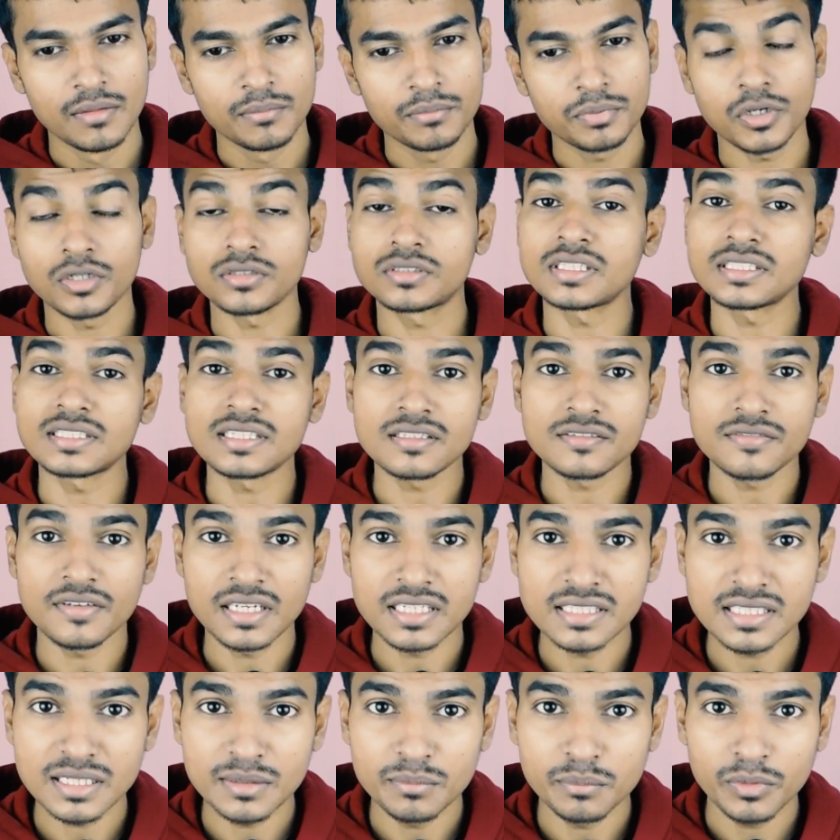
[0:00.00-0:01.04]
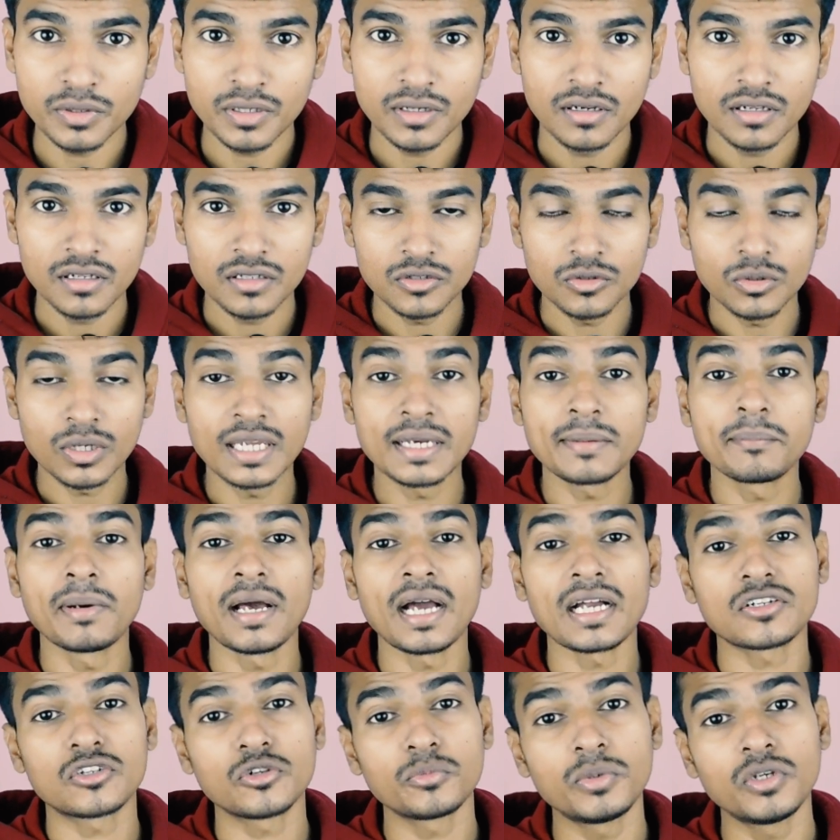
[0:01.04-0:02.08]
Process is very simple. You get
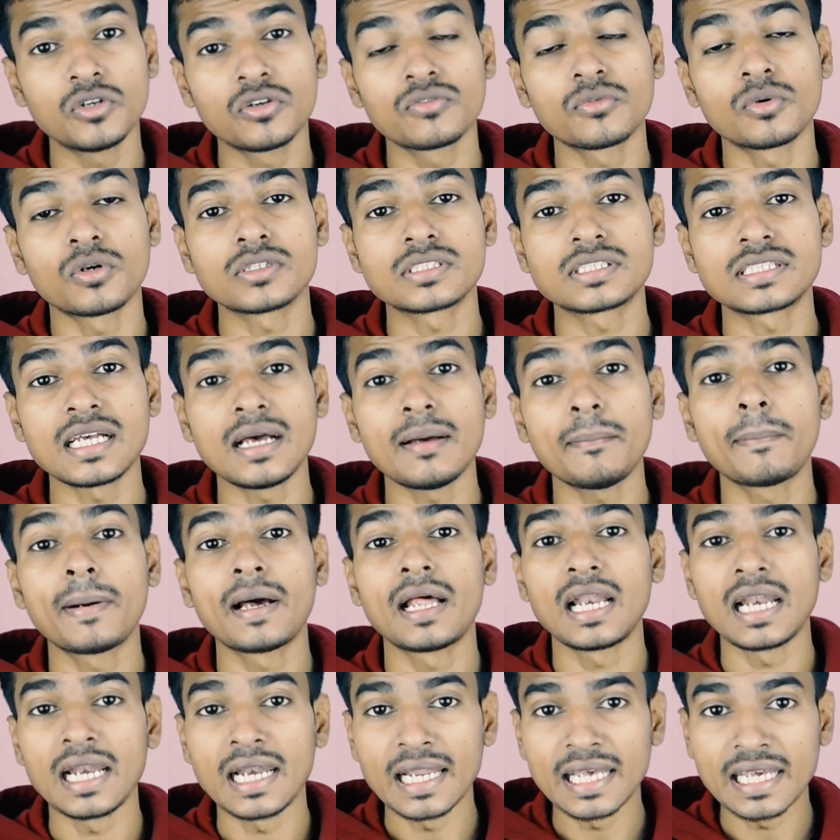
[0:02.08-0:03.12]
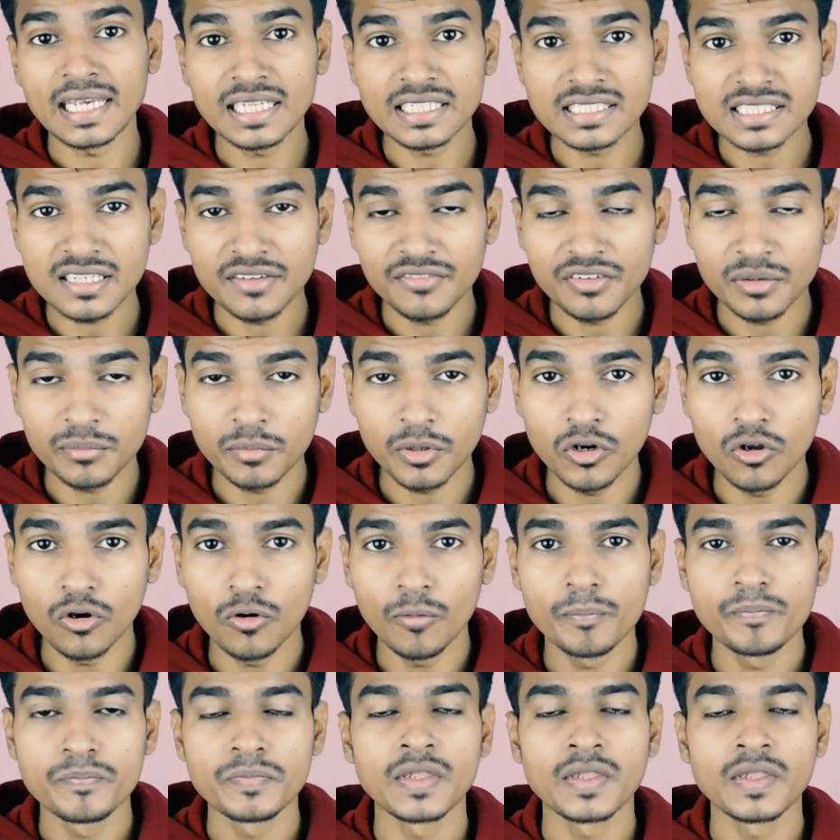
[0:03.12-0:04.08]
back to me on WhatsApp, link is given below,